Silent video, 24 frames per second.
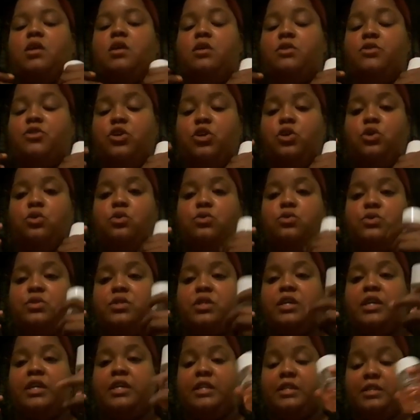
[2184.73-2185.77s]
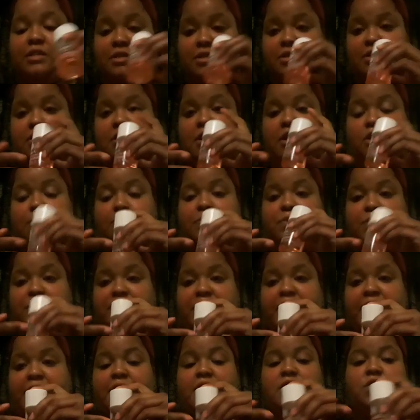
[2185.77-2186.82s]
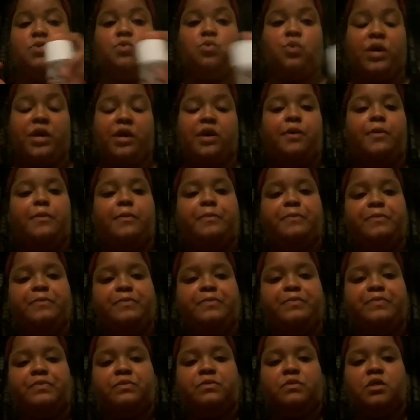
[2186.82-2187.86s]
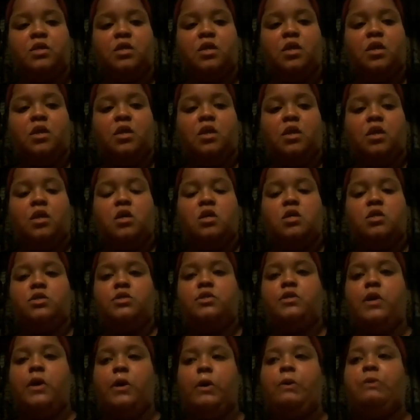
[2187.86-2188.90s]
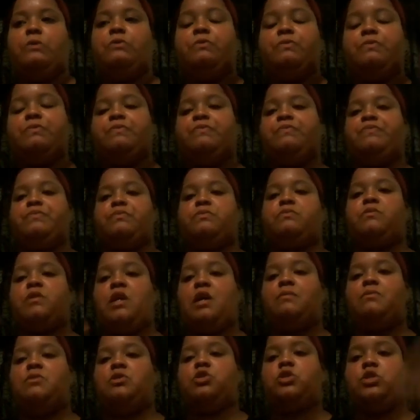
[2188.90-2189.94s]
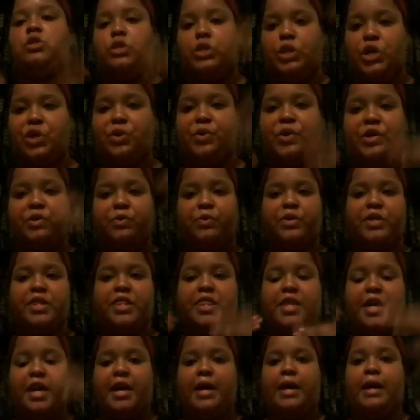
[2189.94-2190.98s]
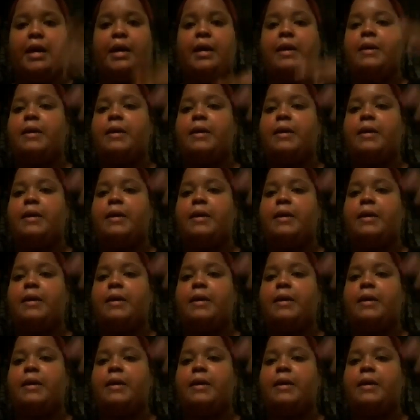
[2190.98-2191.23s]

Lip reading: this helps with that as well. So I'm just gonna go in with that.